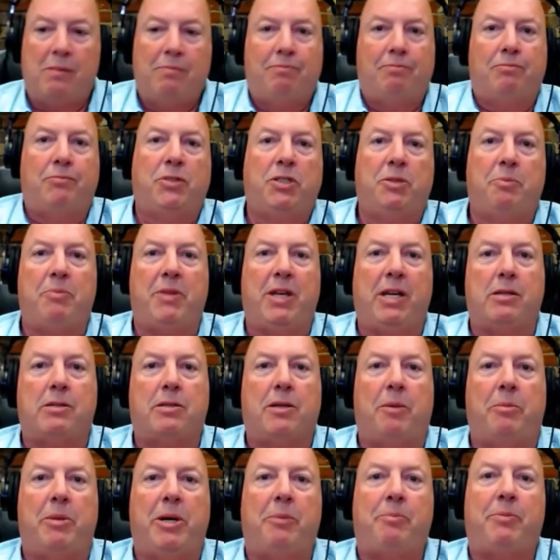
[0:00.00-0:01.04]
Some things
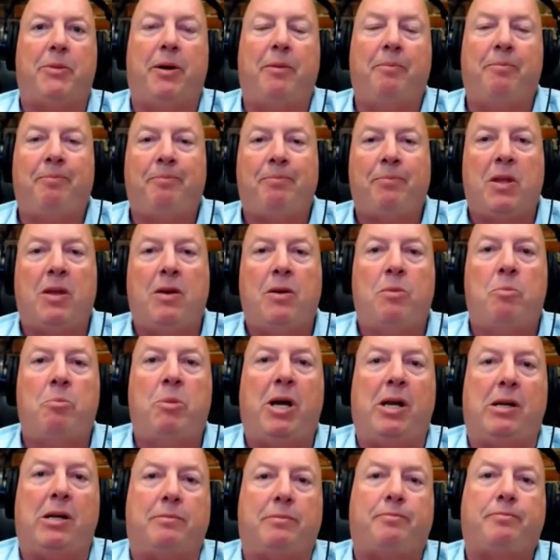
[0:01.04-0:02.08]
coming up there.
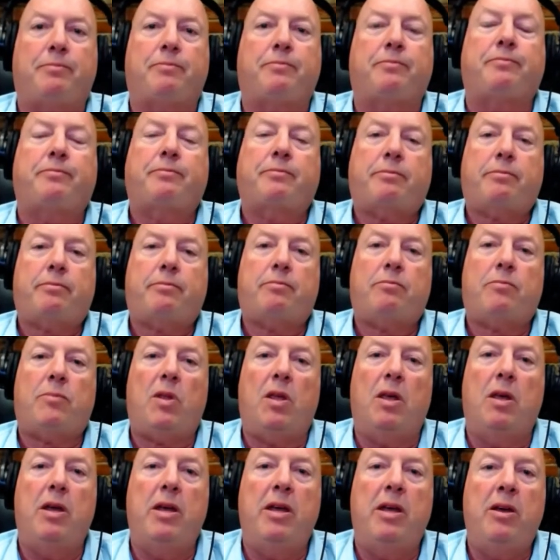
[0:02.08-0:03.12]
But
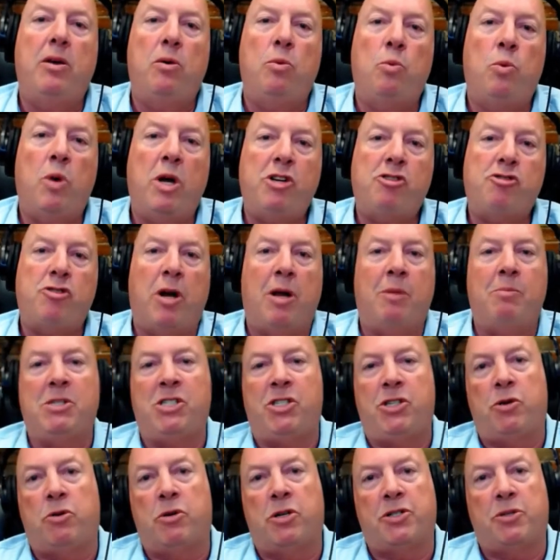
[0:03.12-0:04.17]
what trauma is
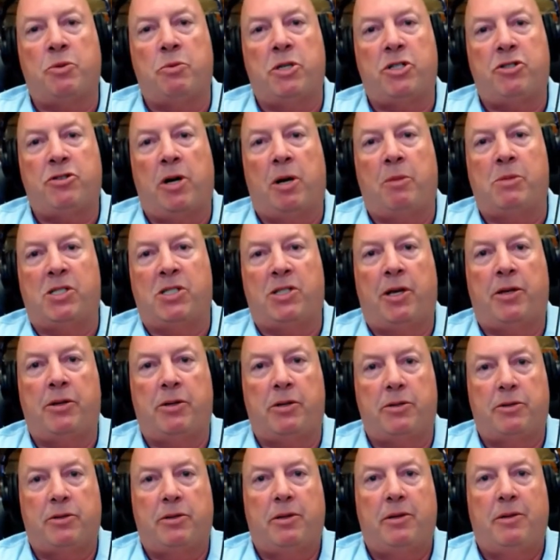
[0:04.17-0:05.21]
yours and what trauma is
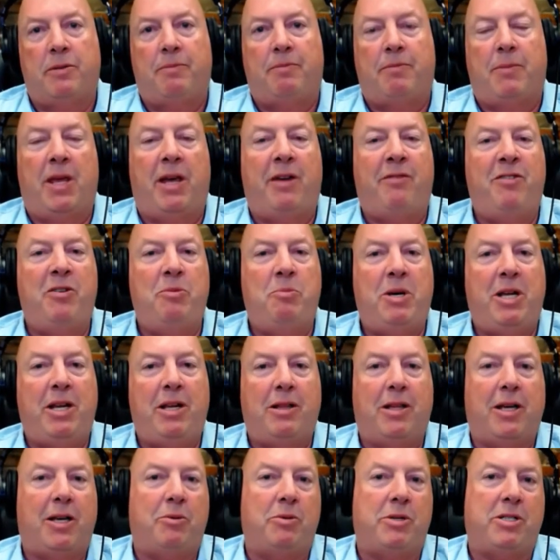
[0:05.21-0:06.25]
others? Everybody,
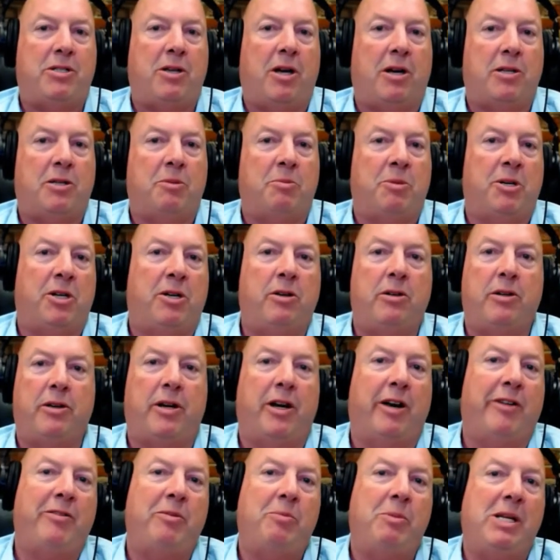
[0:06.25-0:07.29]
like we talked about earlier,
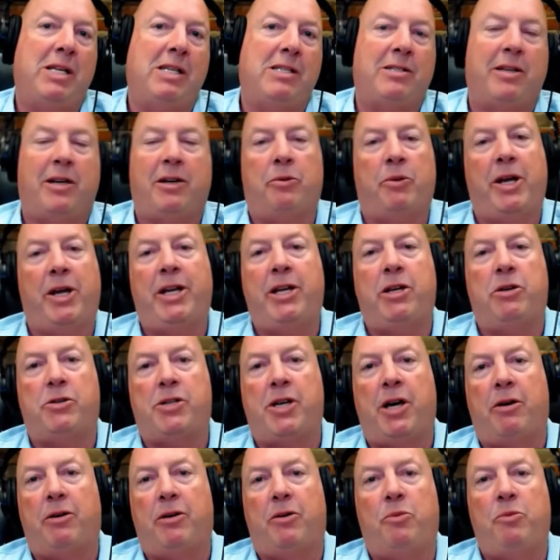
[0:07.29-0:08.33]
everybody's like a radio
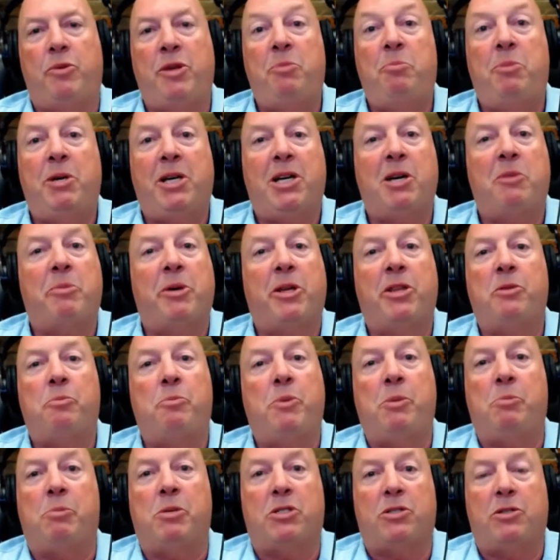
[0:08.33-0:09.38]
tower. We pick up other
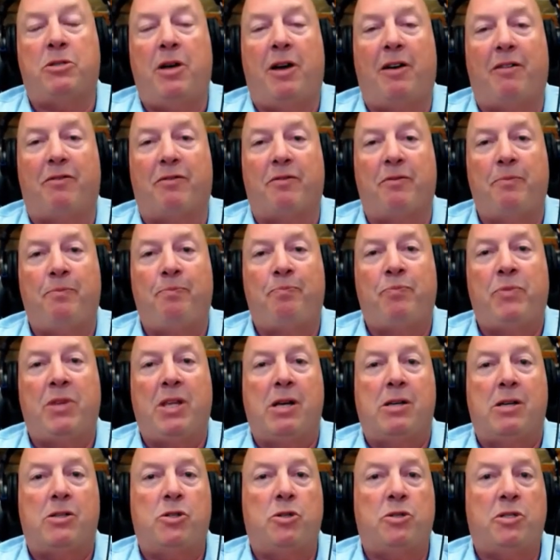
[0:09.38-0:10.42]
people's stuff.
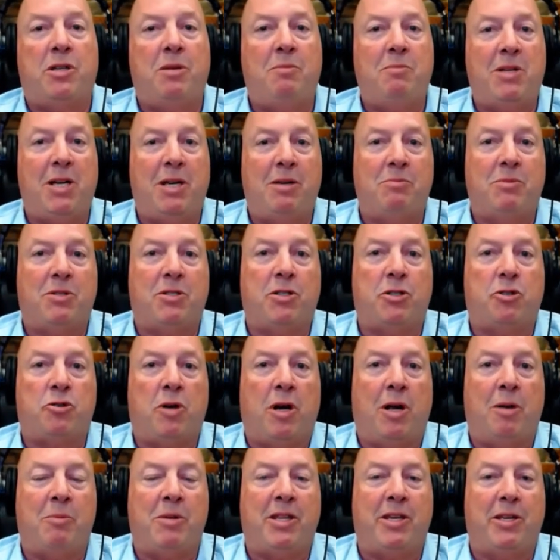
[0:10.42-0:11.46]
So sometimes the
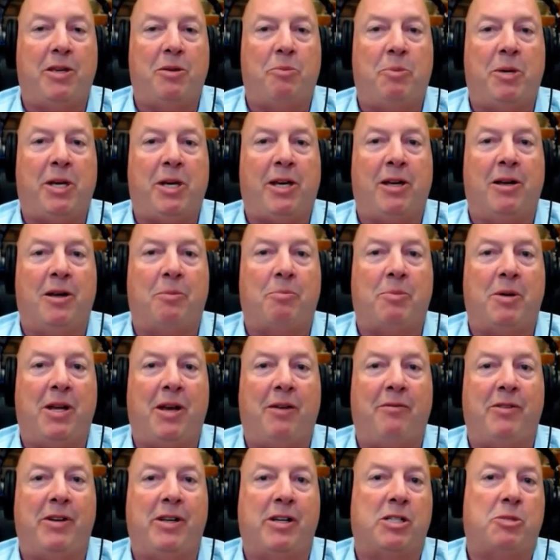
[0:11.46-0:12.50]
trauma that you're picking up and
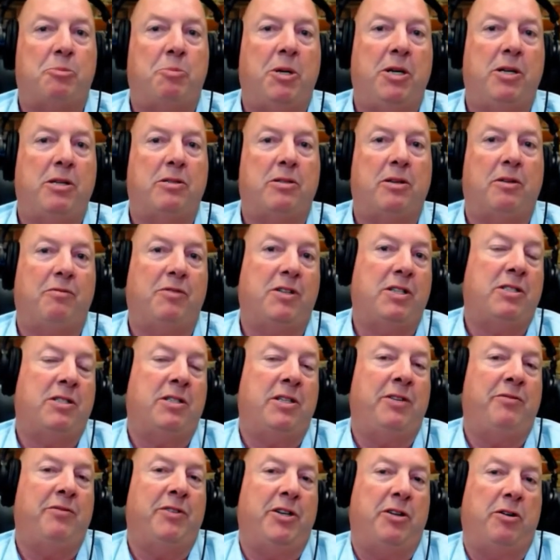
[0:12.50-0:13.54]
having an experience of isn't
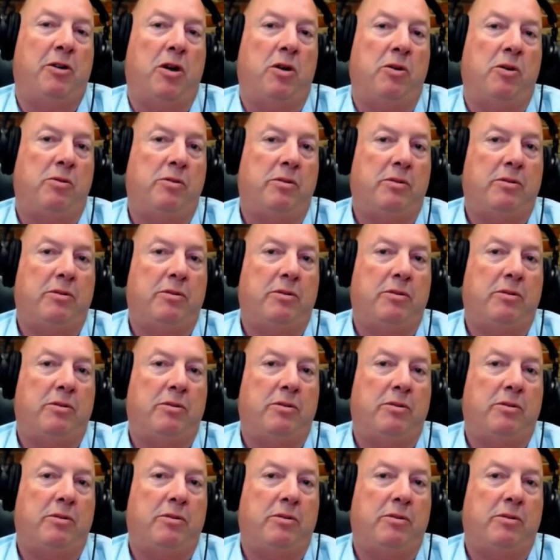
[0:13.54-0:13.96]
even your own.